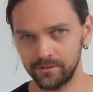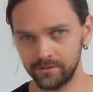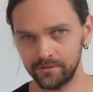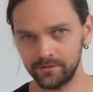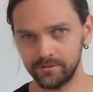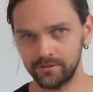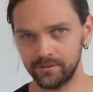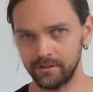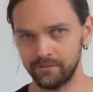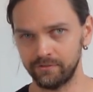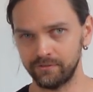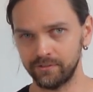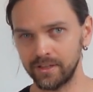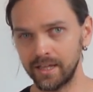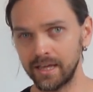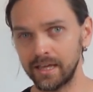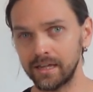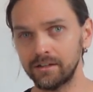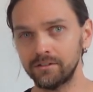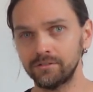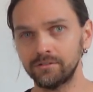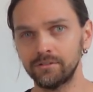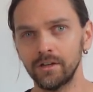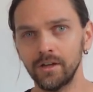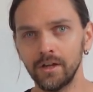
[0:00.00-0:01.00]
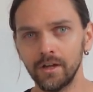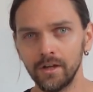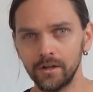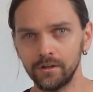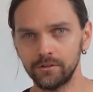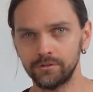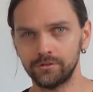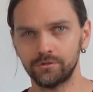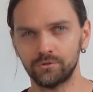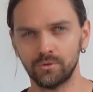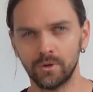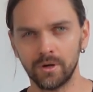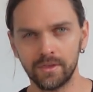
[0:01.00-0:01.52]
stiff legs
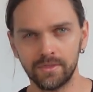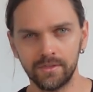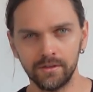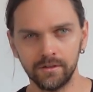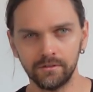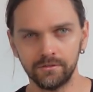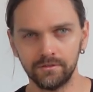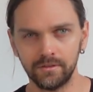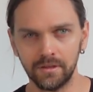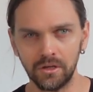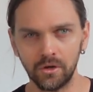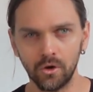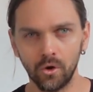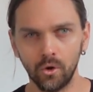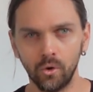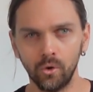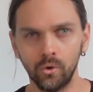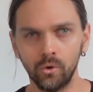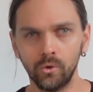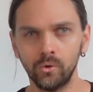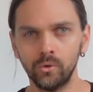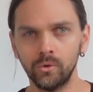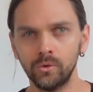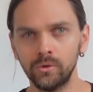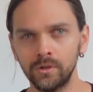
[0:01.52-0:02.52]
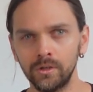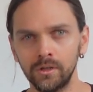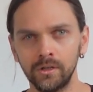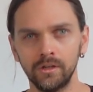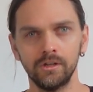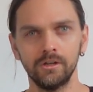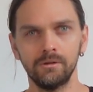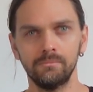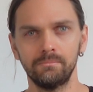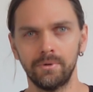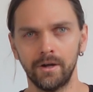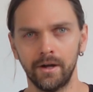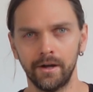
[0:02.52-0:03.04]
strengthens the whole
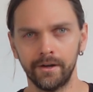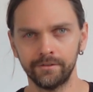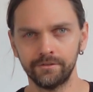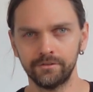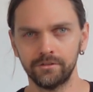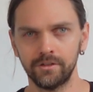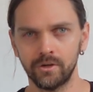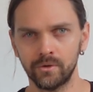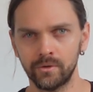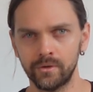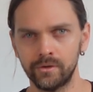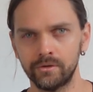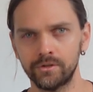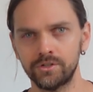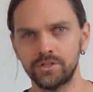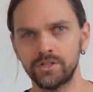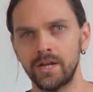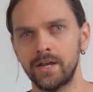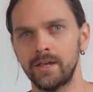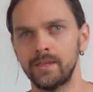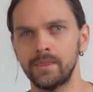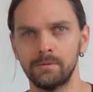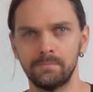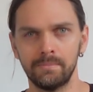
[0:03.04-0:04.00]
posterior chain,